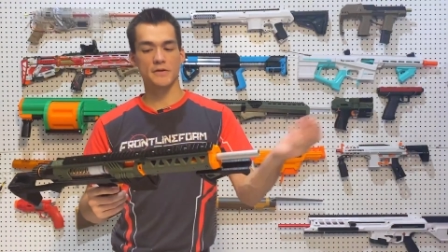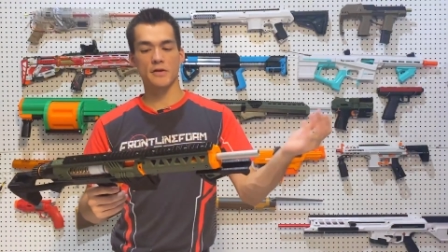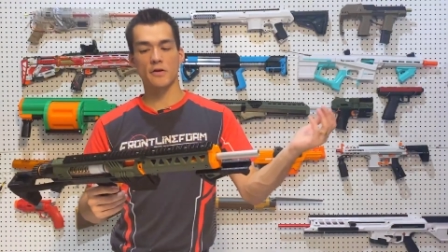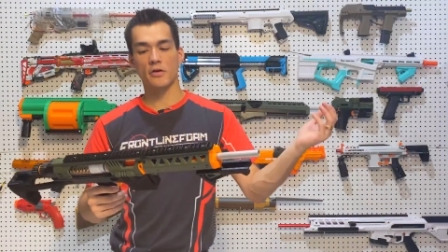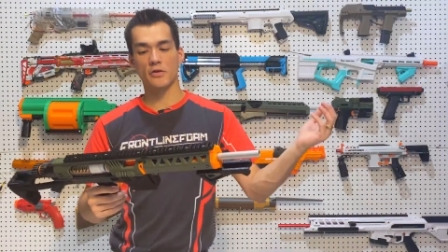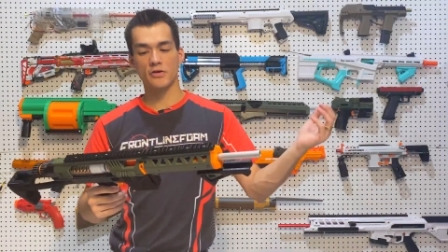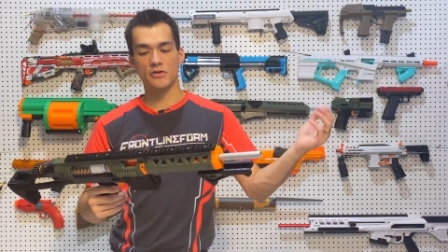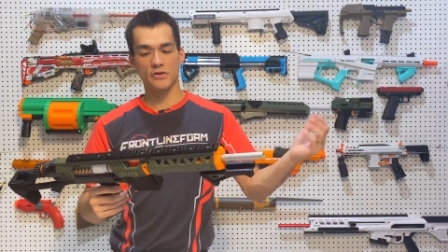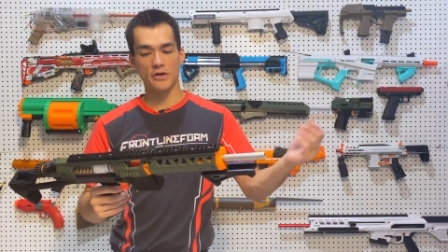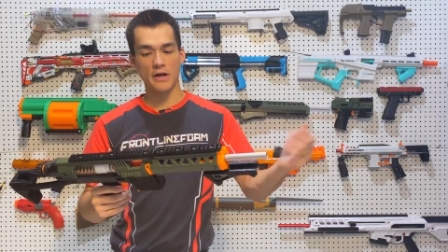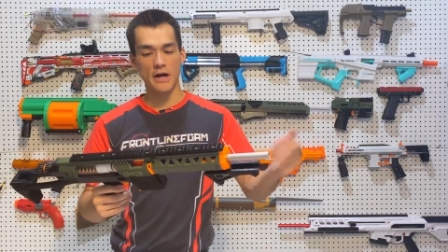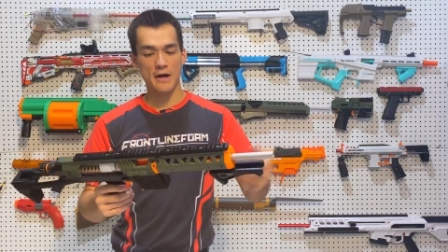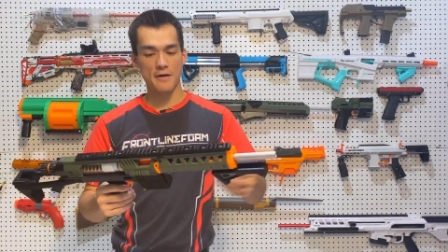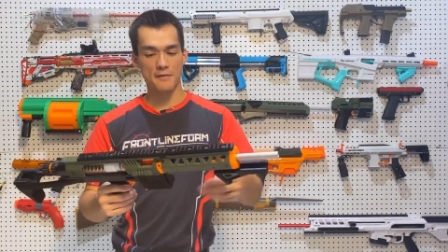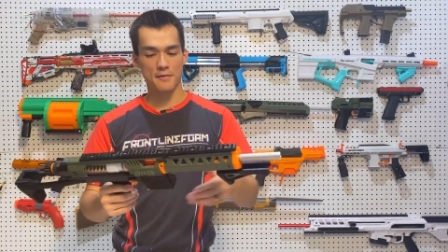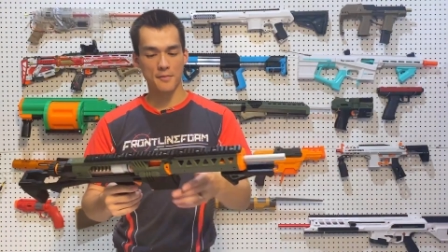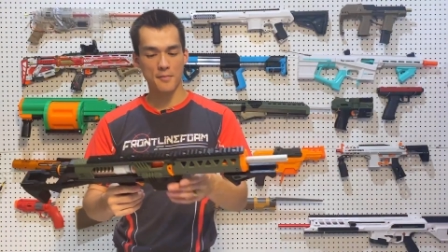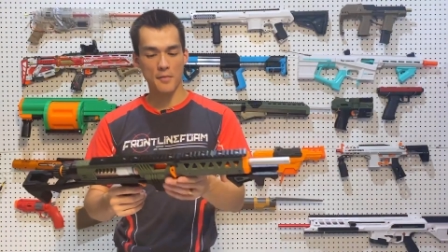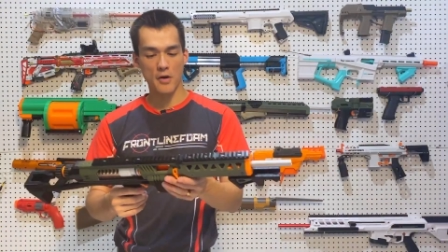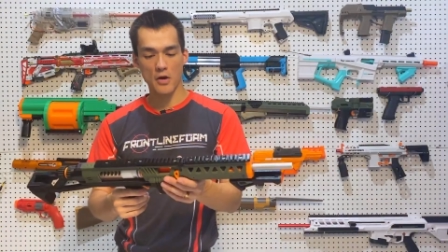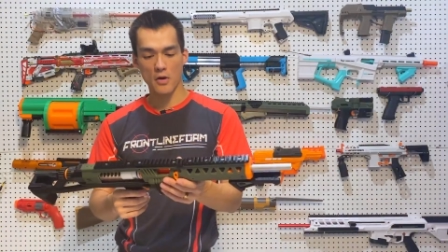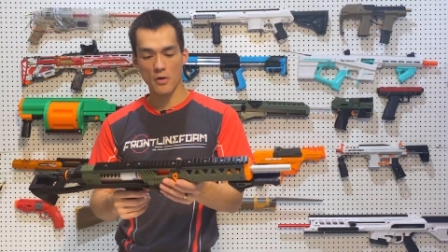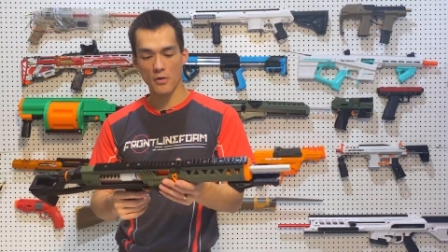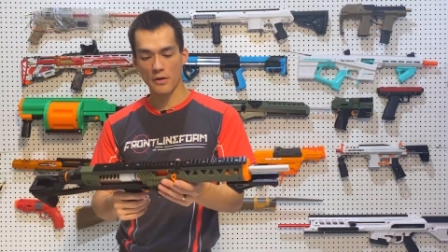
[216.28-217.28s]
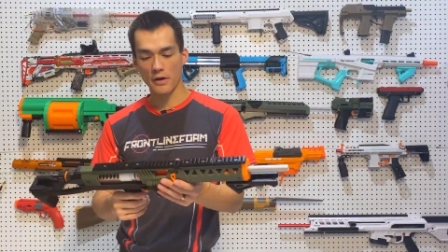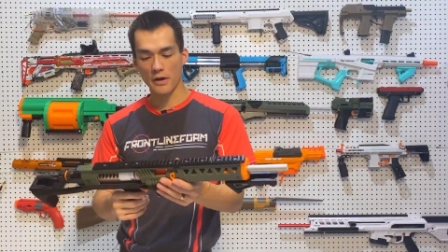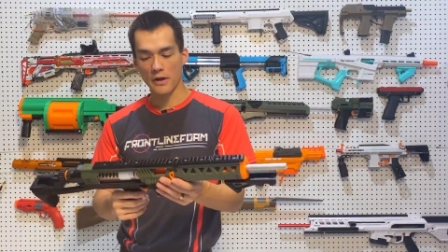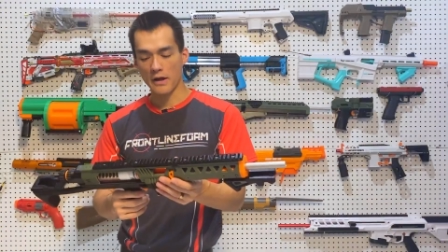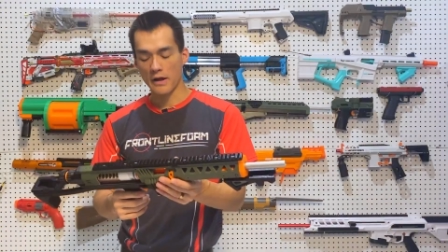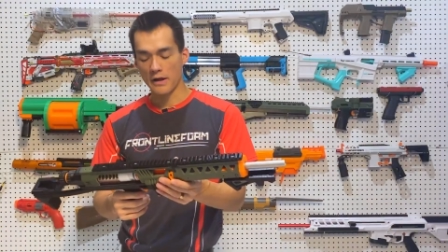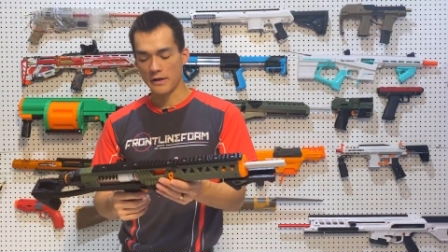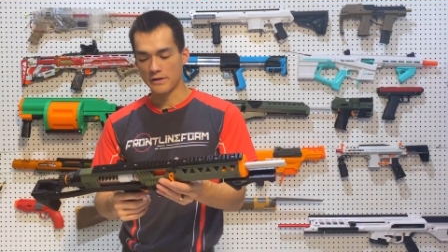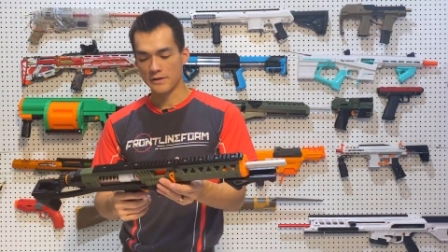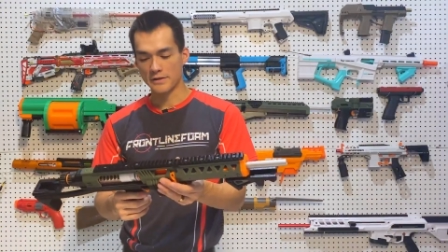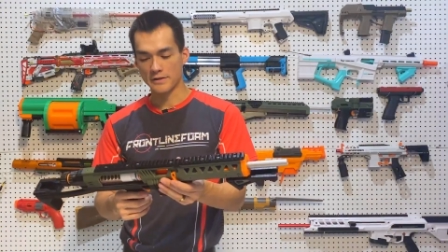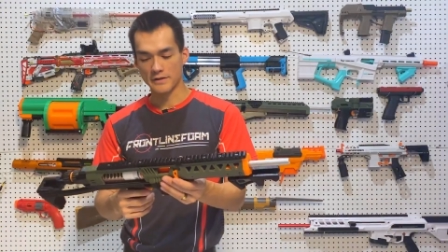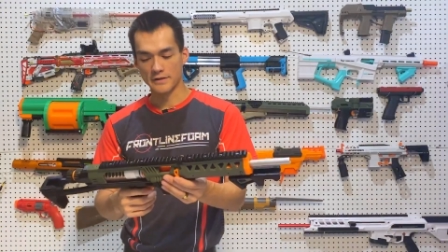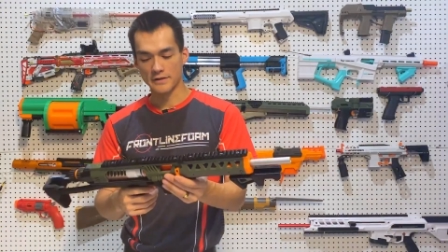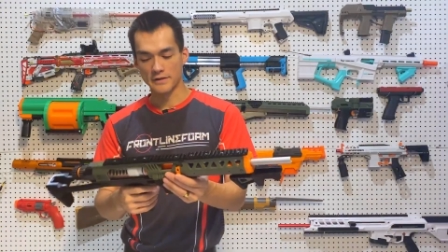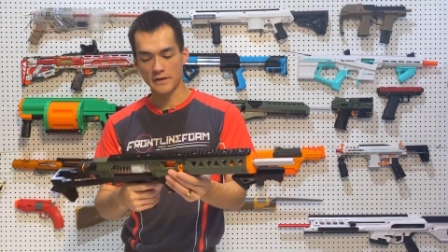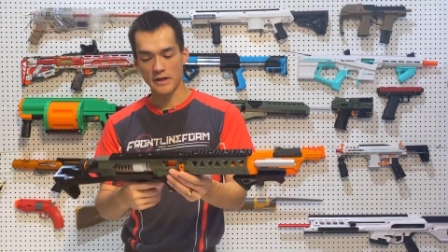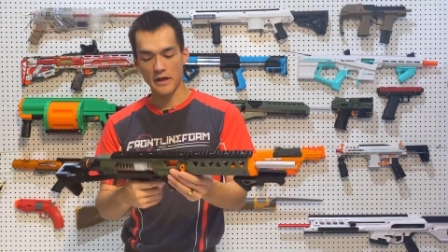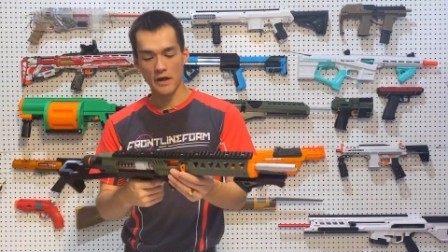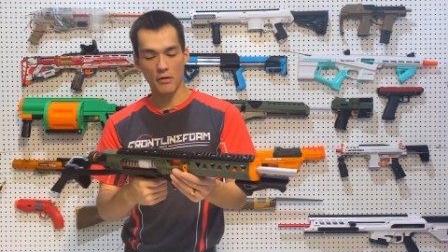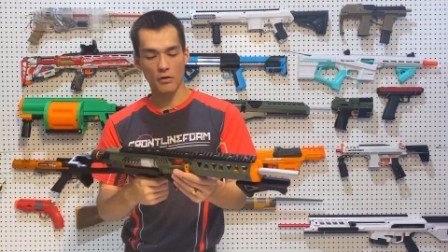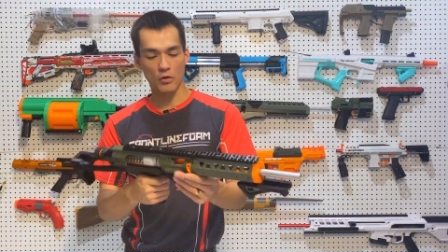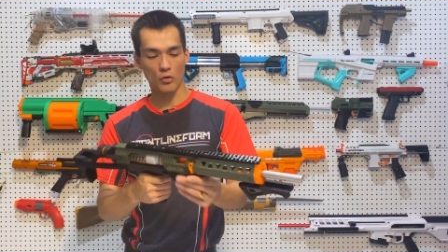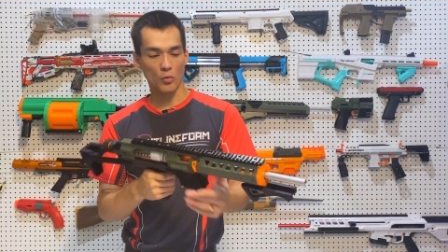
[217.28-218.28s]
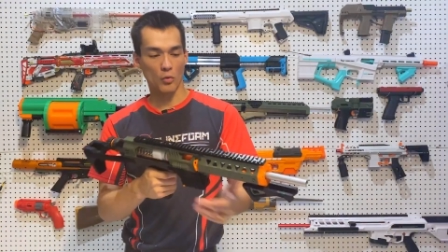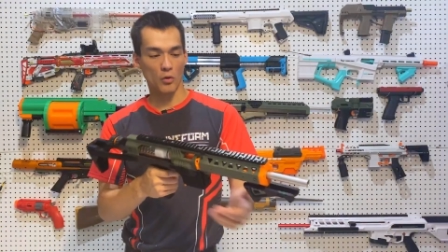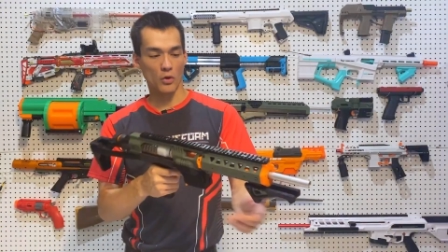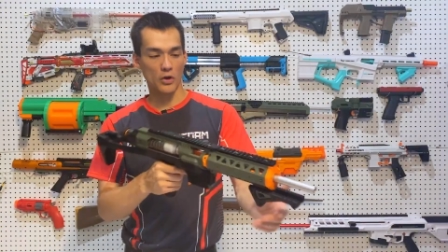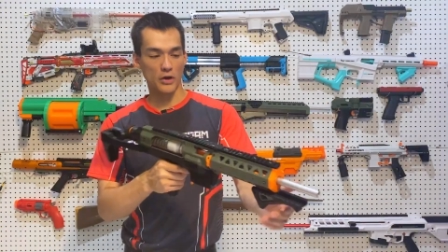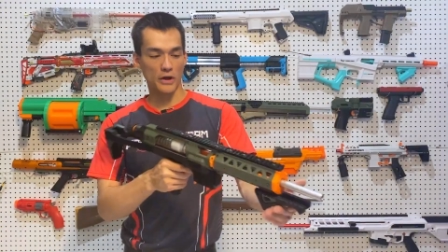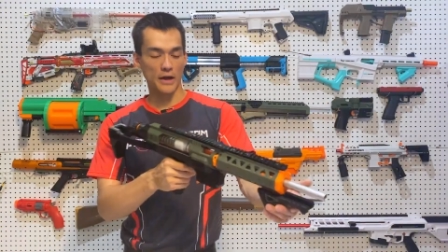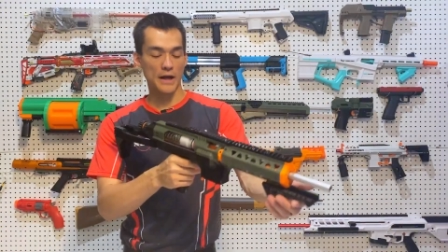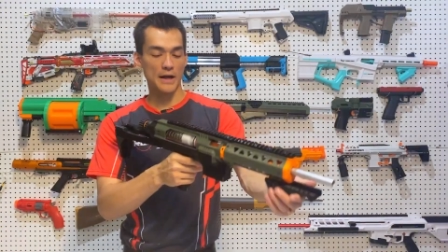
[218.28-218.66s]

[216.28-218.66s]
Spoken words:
on our draft mode just to see how it would work.